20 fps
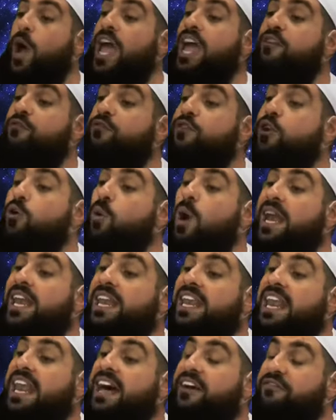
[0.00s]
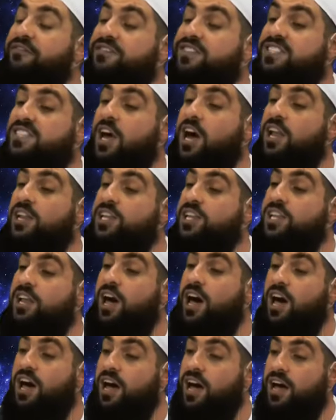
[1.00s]
Everyone loves
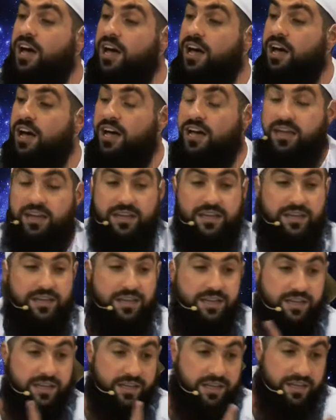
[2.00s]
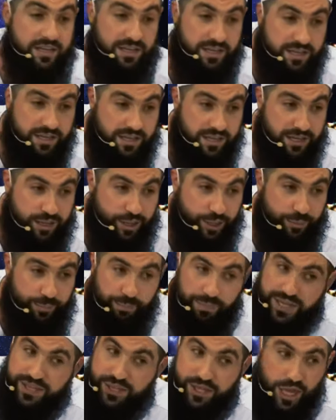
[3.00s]
Allah,
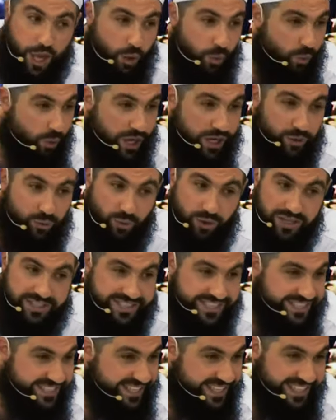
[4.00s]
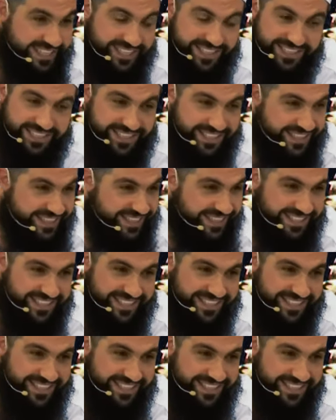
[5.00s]
but no one wants deen.